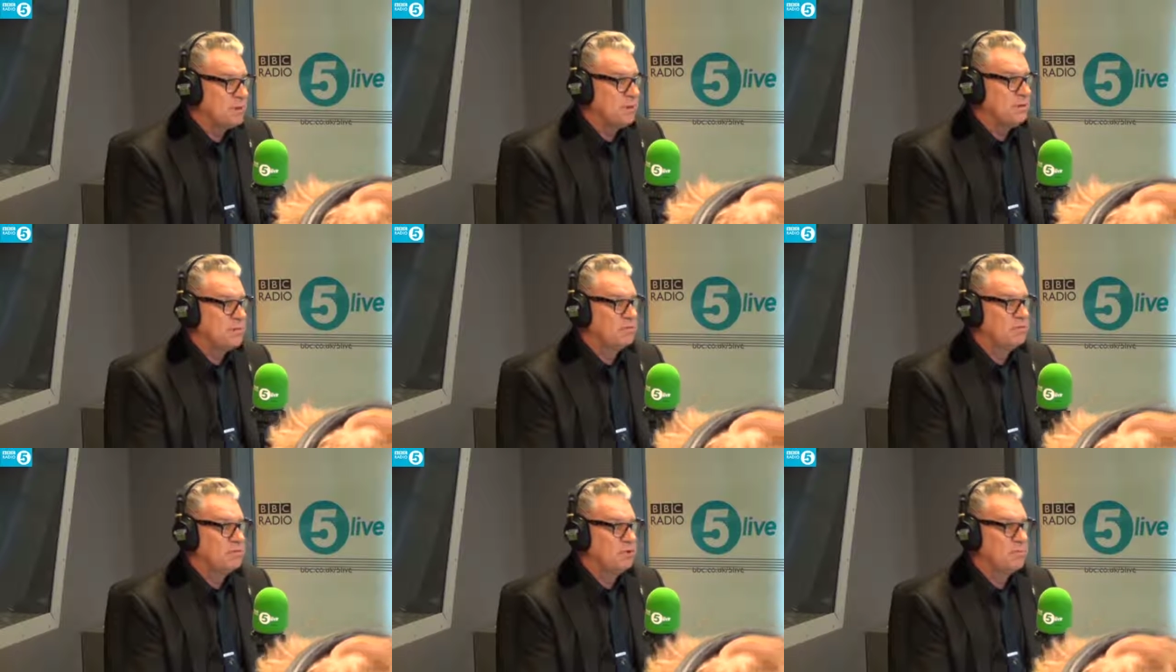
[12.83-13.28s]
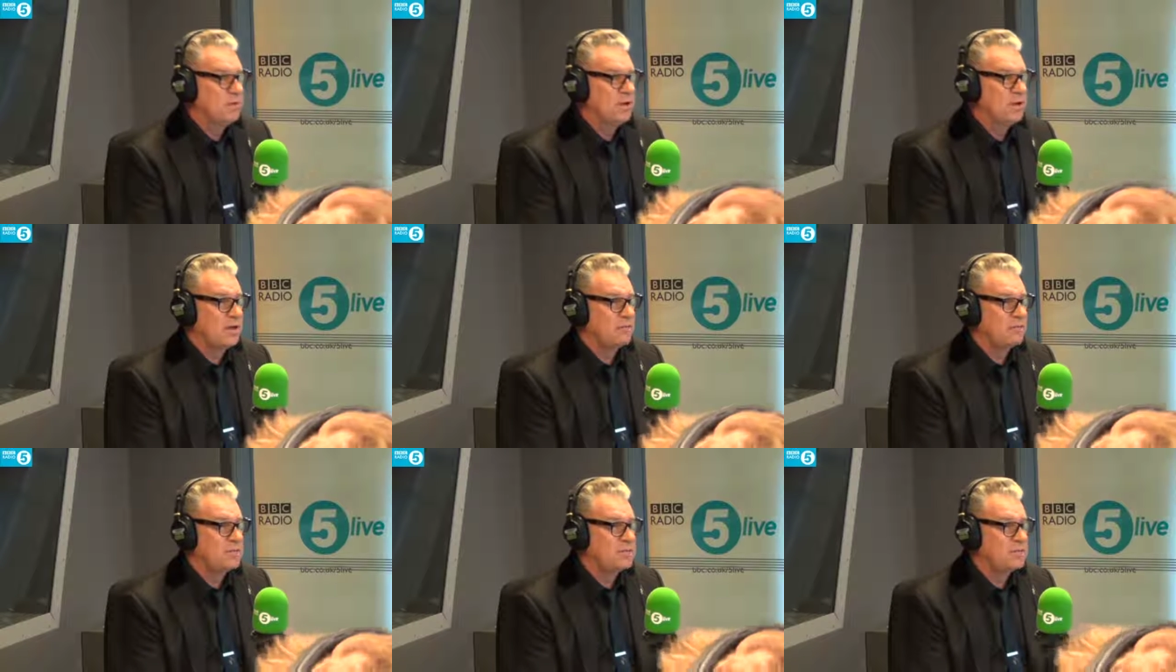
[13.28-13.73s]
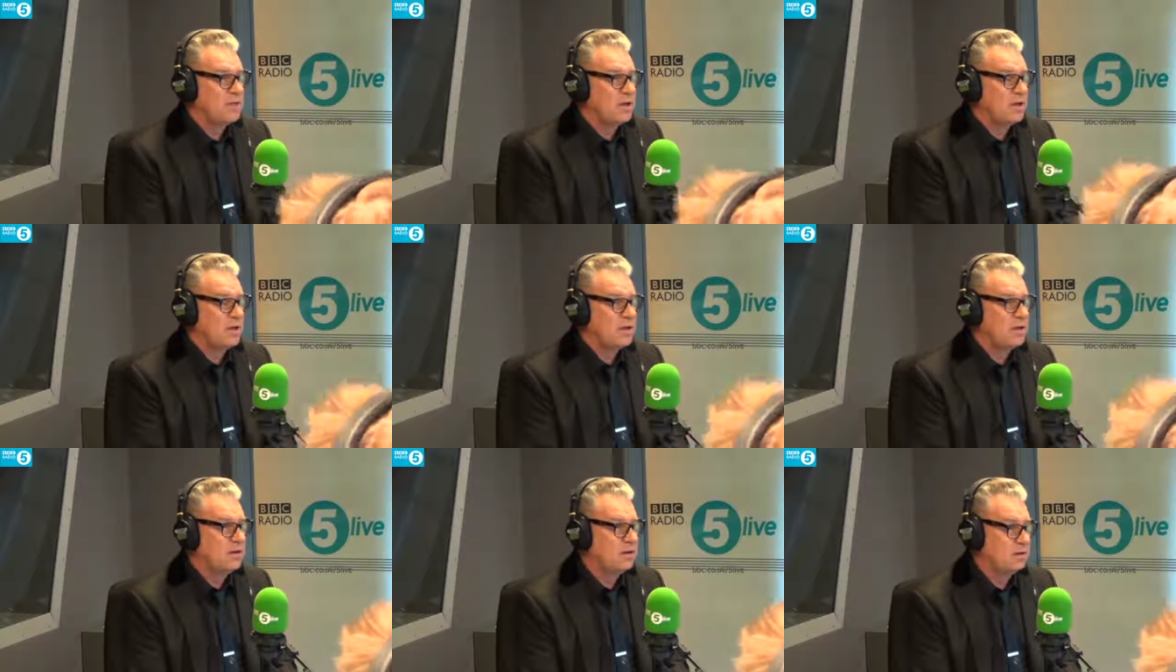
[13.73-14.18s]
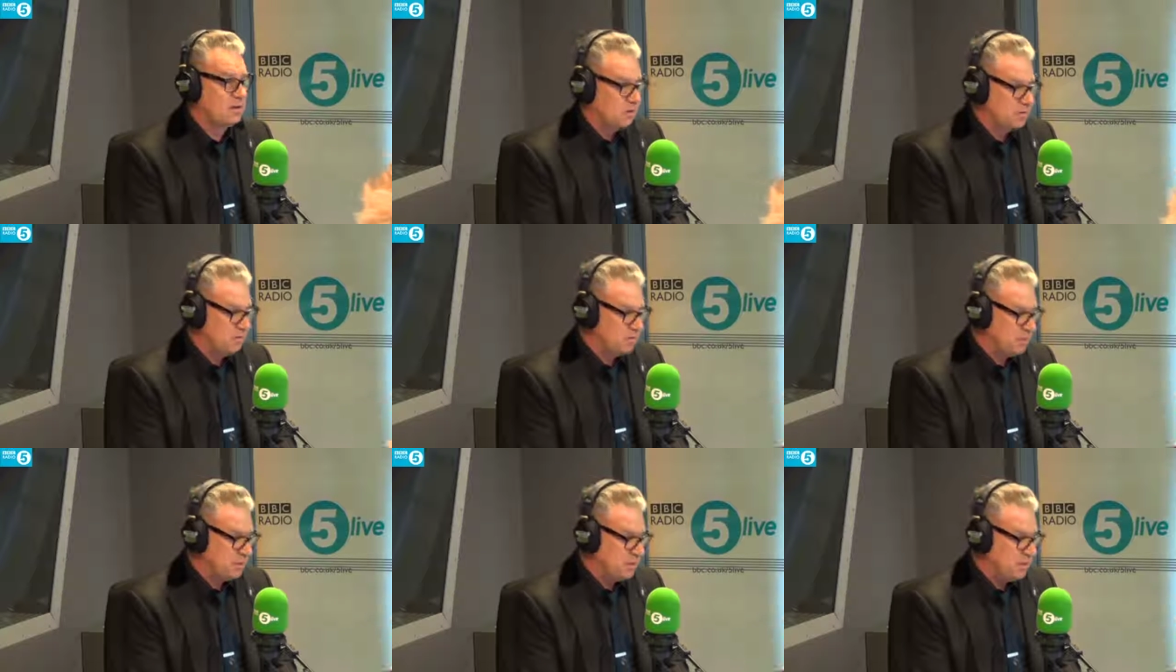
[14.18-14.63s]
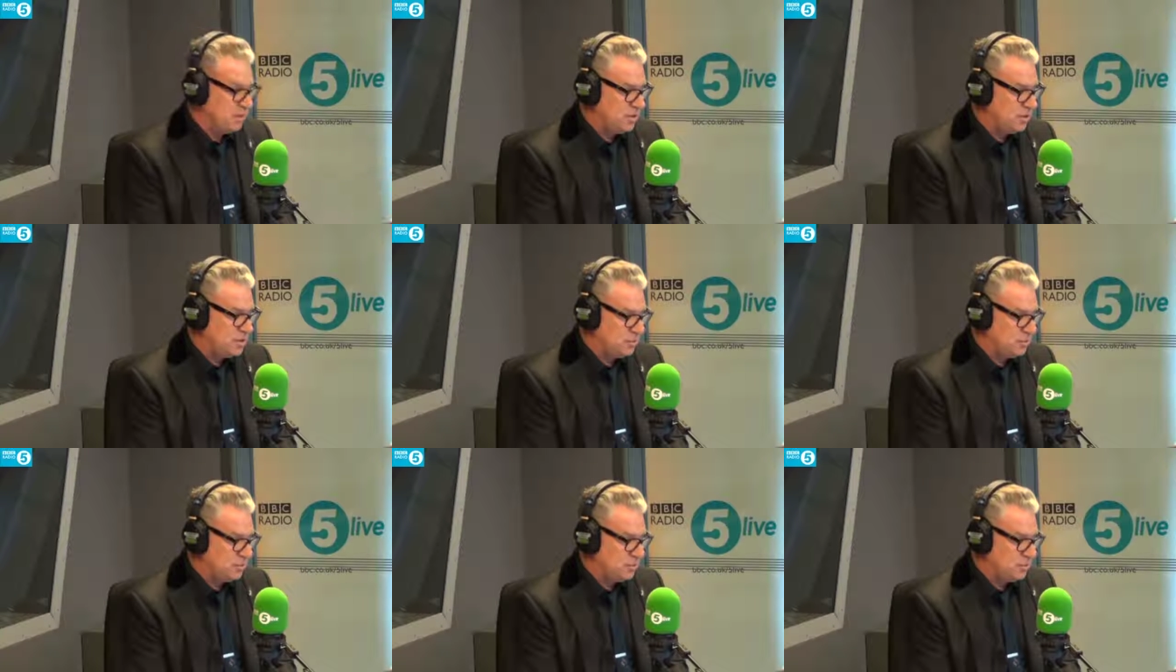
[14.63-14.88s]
both of whom I have to say are completely